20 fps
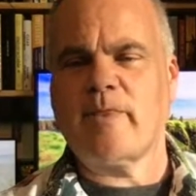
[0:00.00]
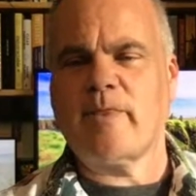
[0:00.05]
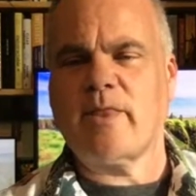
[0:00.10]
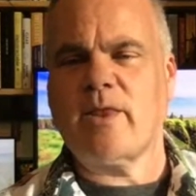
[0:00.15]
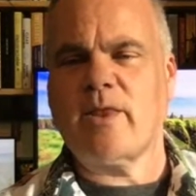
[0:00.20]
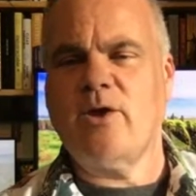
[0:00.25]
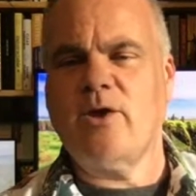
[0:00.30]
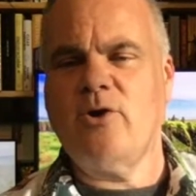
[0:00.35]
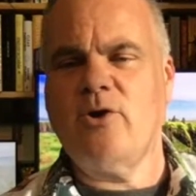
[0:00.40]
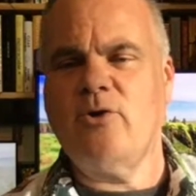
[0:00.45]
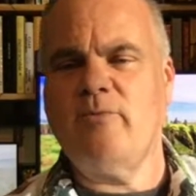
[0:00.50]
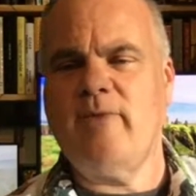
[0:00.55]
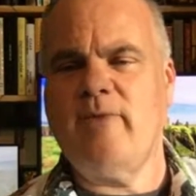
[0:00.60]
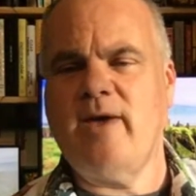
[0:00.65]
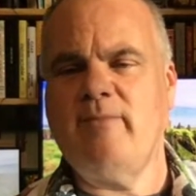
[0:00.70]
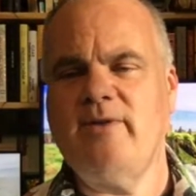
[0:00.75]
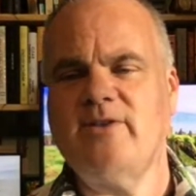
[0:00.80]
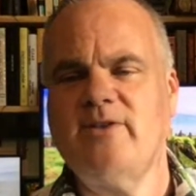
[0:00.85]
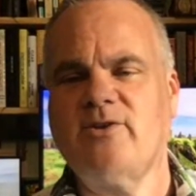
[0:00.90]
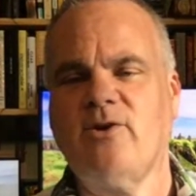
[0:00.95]
who may
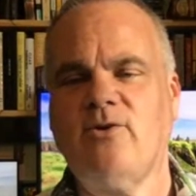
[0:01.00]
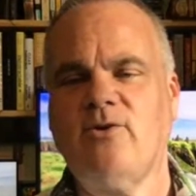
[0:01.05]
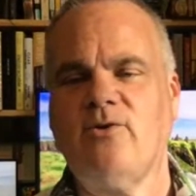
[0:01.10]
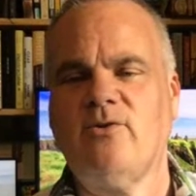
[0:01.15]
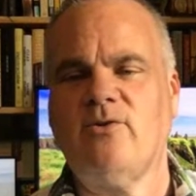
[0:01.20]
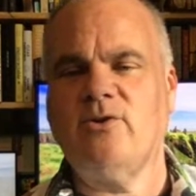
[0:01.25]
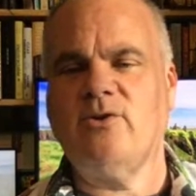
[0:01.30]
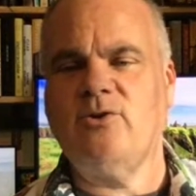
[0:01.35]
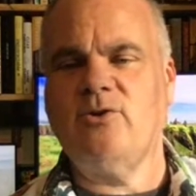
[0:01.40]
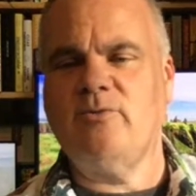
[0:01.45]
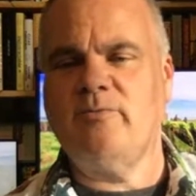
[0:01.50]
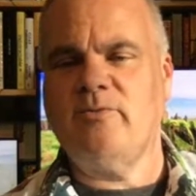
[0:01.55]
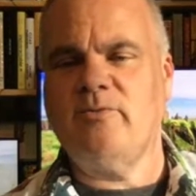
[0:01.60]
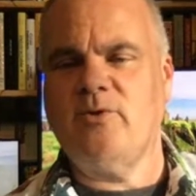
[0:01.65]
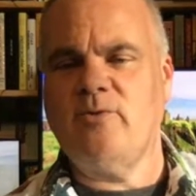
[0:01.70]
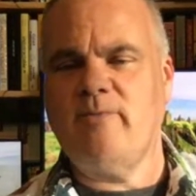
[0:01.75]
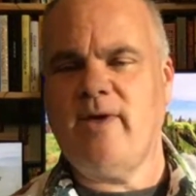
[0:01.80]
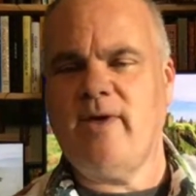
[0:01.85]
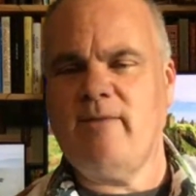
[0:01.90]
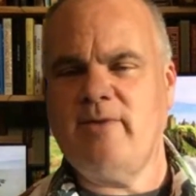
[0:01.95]
be told
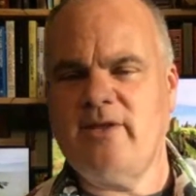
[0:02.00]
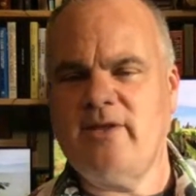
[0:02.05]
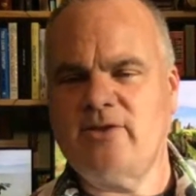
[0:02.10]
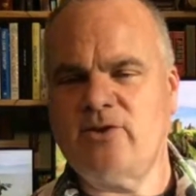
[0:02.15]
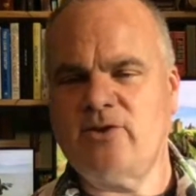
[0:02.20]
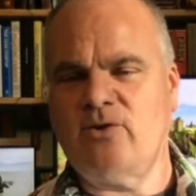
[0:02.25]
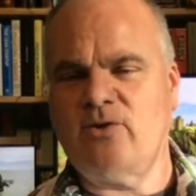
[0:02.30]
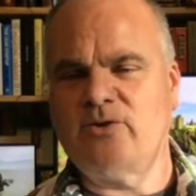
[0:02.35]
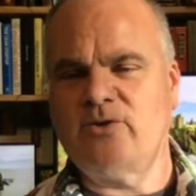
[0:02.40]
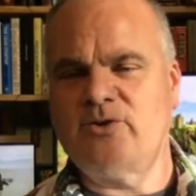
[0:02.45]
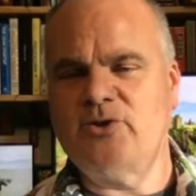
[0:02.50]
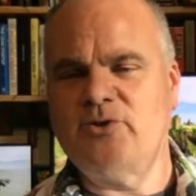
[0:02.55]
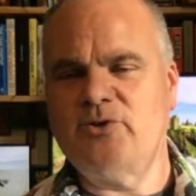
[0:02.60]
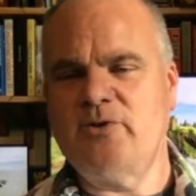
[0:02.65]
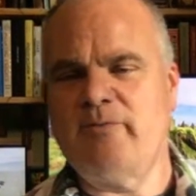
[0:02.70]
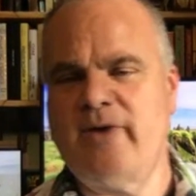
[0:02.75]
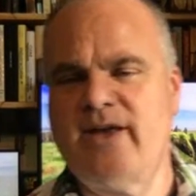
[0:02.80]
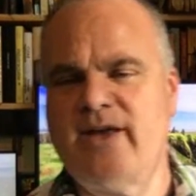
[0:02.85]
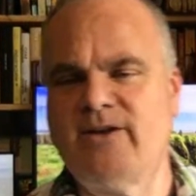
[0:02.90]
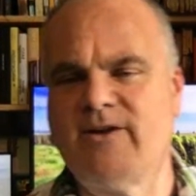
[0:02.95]
to
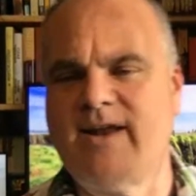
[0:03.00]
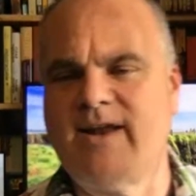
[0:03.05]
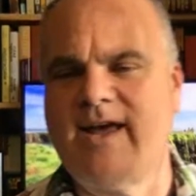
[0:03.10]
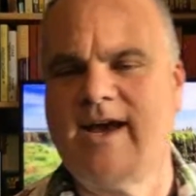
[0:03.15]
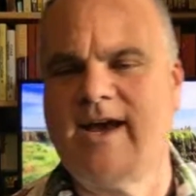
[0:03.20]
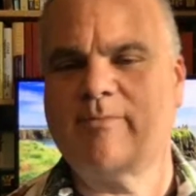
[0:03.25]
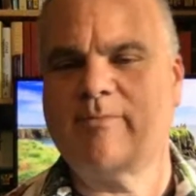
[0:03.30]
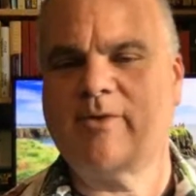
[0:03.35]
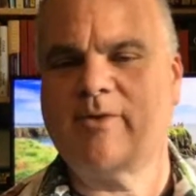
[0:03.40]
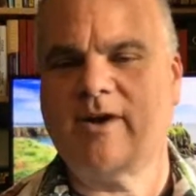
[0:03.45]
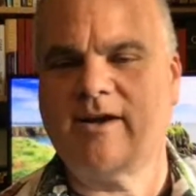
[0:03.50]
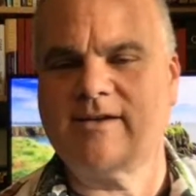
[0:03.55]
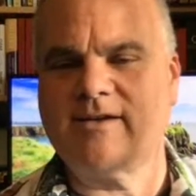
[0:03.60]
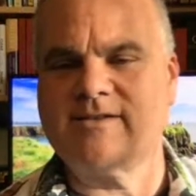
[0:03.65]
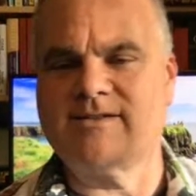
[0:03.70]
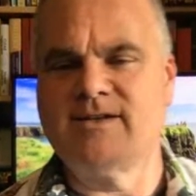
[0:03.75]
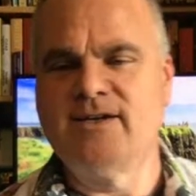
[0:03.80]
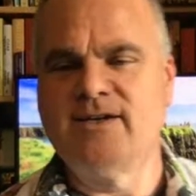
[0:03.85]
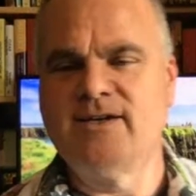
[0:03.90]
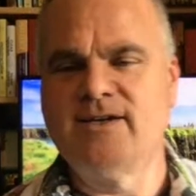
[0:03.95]
depend on AI products,
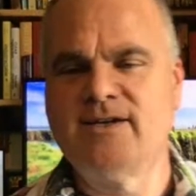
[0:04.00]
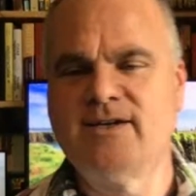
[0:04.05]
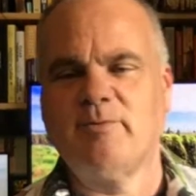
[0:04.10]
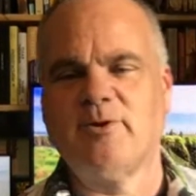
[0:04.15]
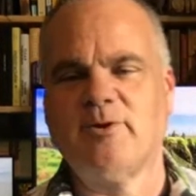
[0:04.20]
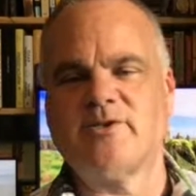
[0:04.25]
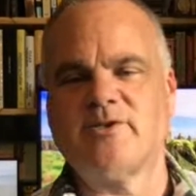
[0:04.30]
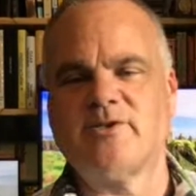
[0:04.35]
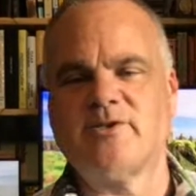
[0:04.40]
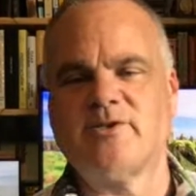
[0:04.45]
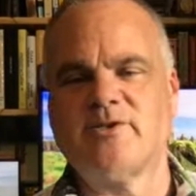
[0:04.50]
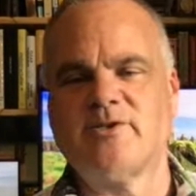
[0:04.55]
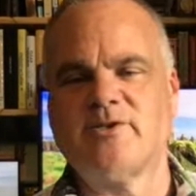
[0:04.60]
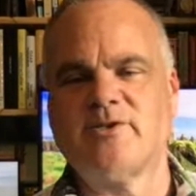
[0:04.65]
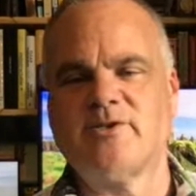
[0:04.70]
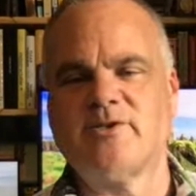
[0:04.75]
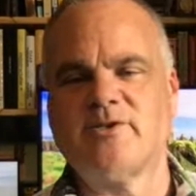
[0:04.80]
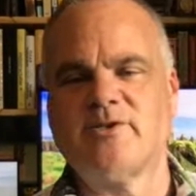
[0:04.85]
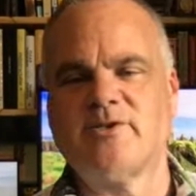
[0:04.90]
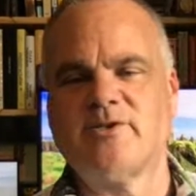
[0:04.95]
what are your
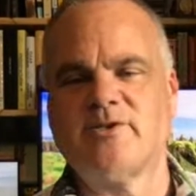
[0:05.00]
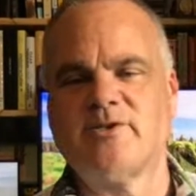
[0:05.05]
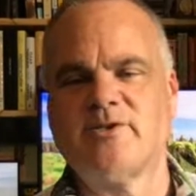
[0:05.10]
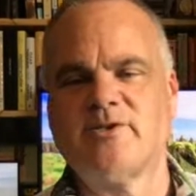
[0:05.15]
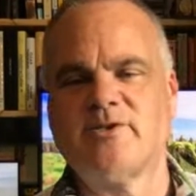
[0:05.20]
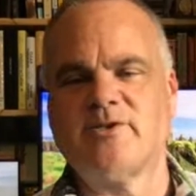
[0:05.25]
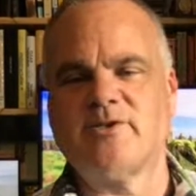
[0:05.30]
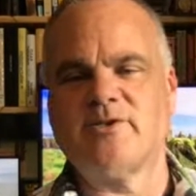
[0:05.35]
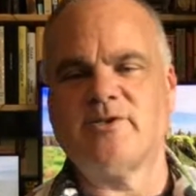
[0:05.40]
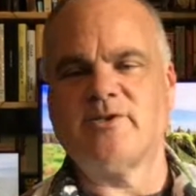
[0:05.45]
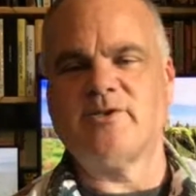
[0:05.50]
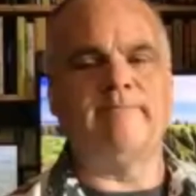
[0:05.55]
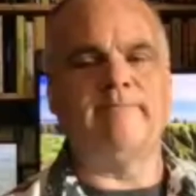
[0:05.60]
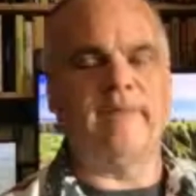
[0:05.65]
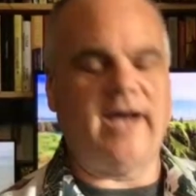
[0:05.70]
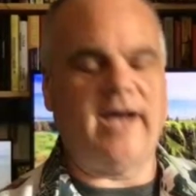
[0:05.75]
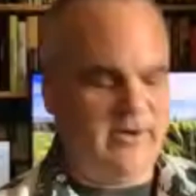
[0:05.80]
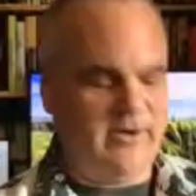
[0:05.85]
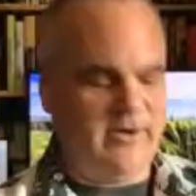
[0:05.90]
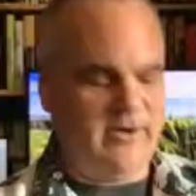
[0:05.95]
thoughts? I
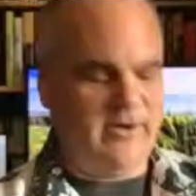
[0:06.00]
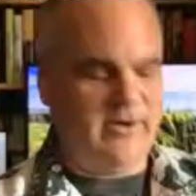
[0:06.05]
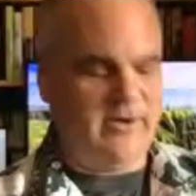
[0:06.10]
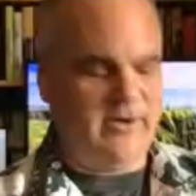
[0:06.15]
agree with you